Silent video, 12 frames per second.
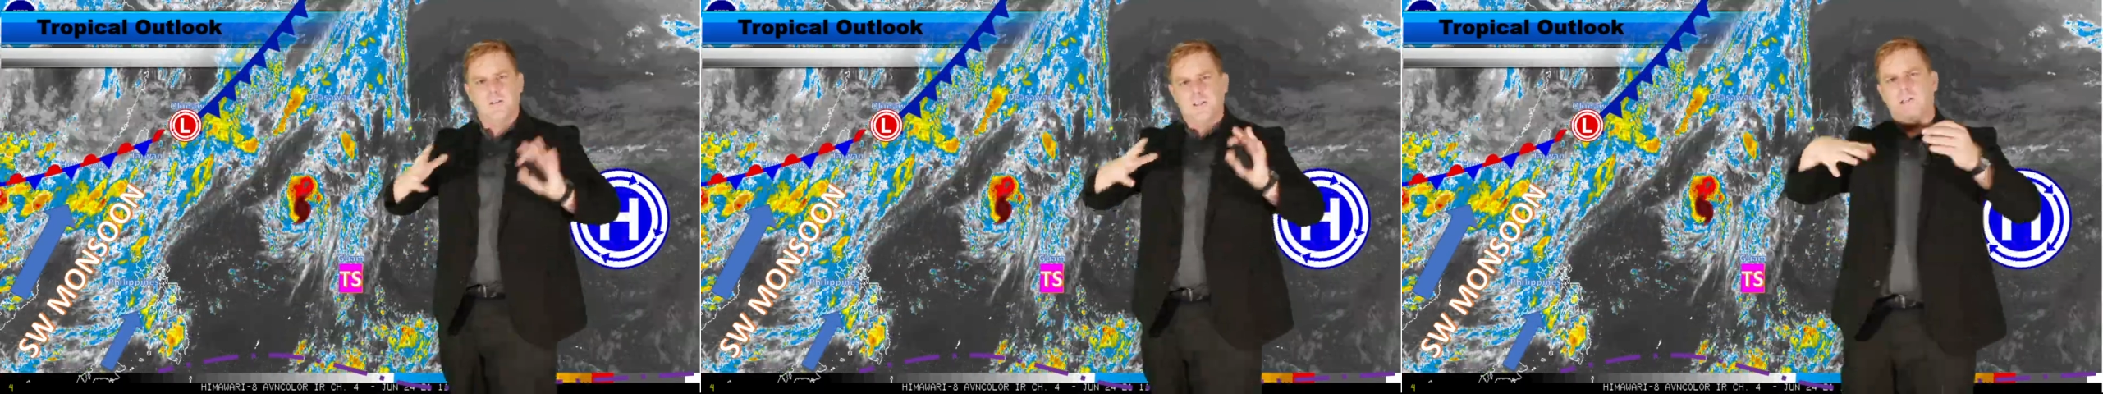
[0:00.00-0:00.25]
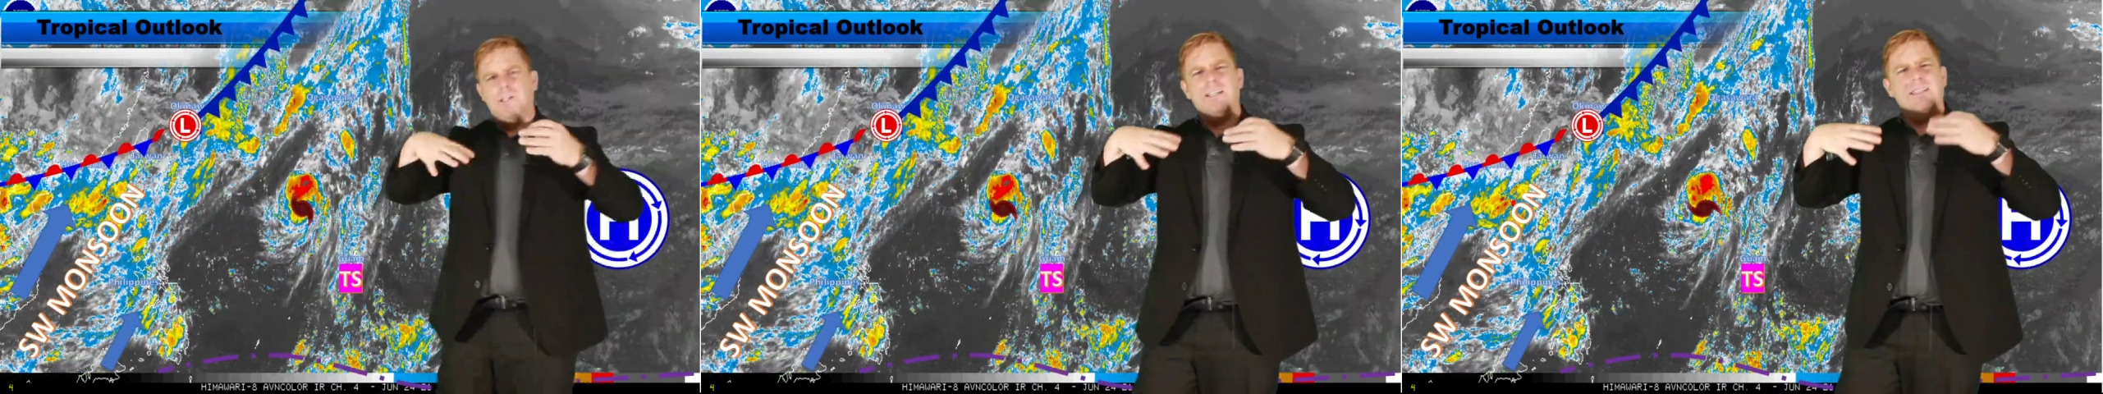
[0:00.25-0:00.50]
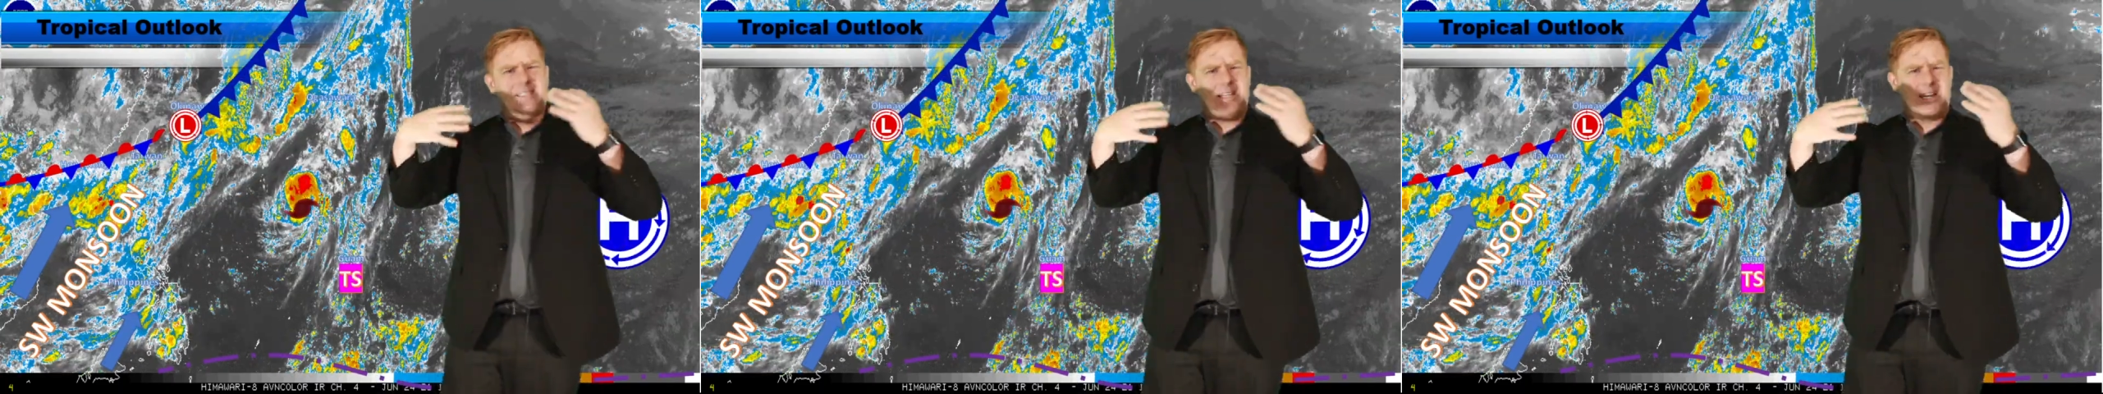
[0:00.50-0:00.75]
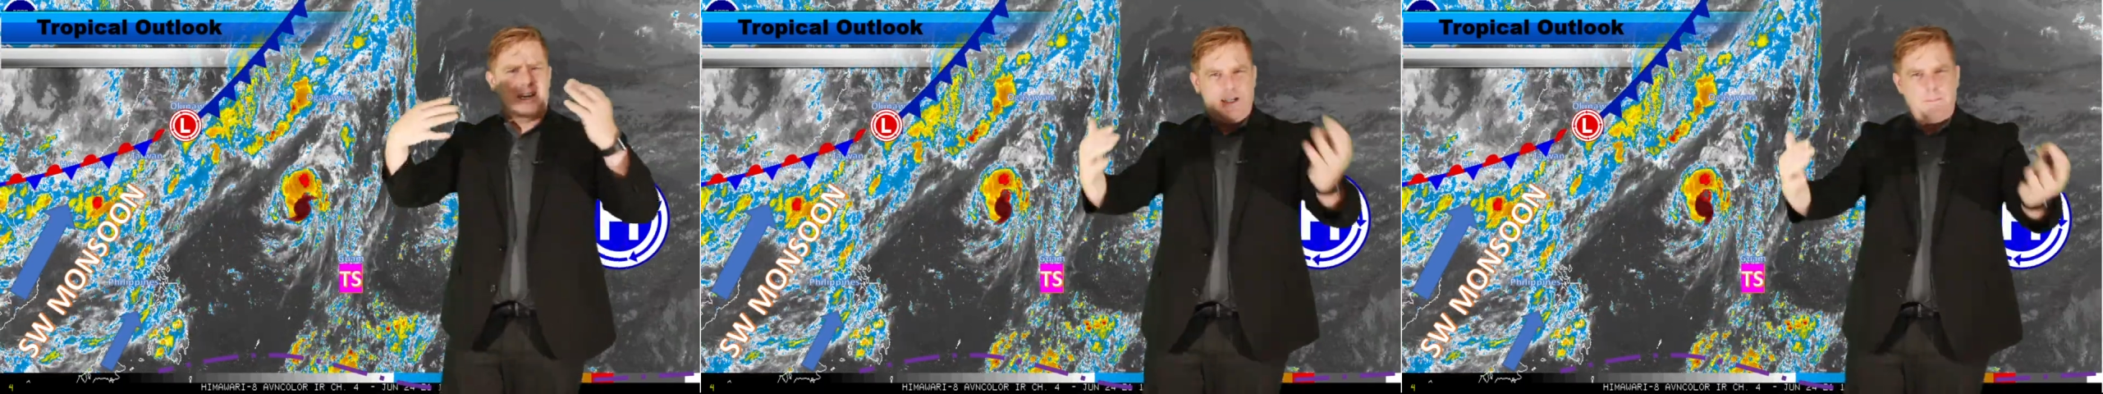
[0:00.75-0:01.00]
just looking at the
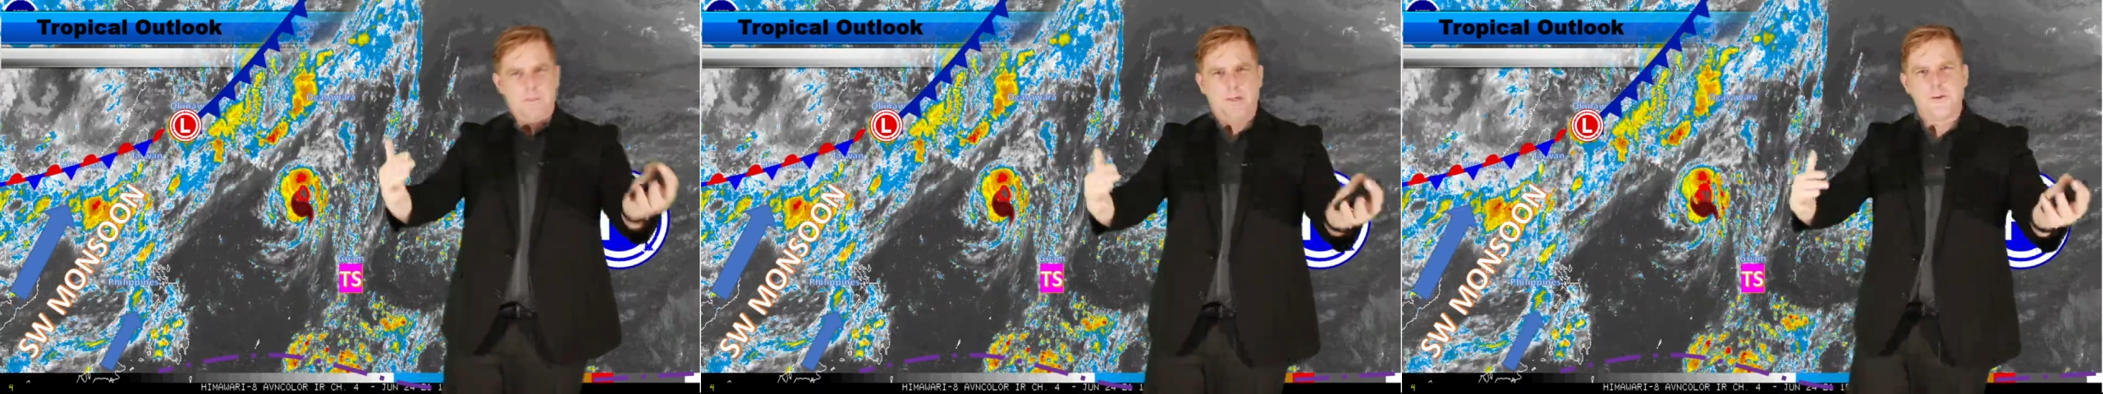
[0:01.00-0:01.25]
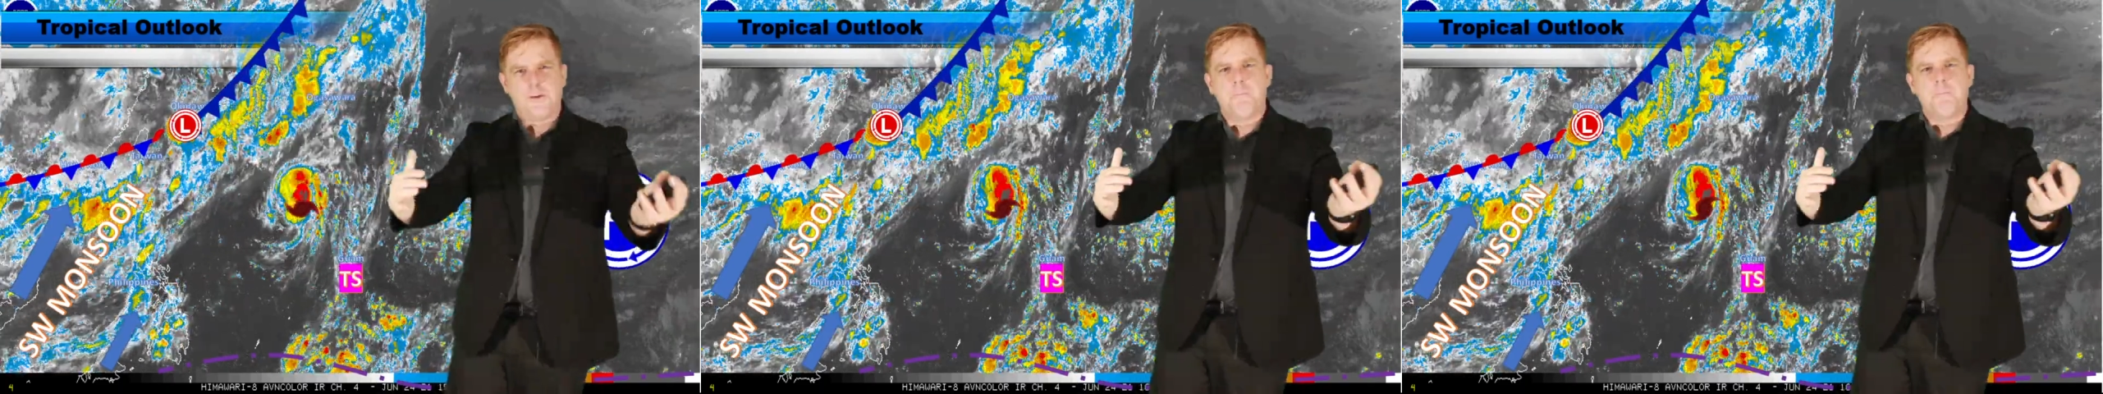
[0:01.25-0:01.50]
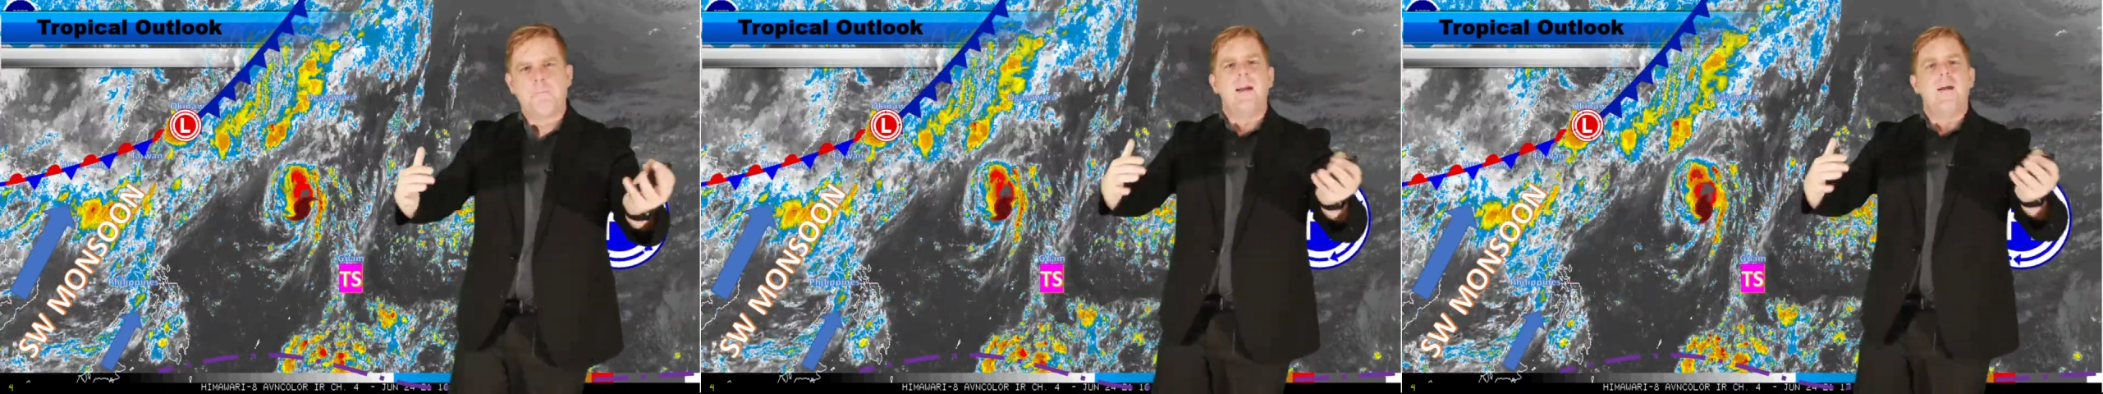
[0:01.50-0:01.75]
satellite picture,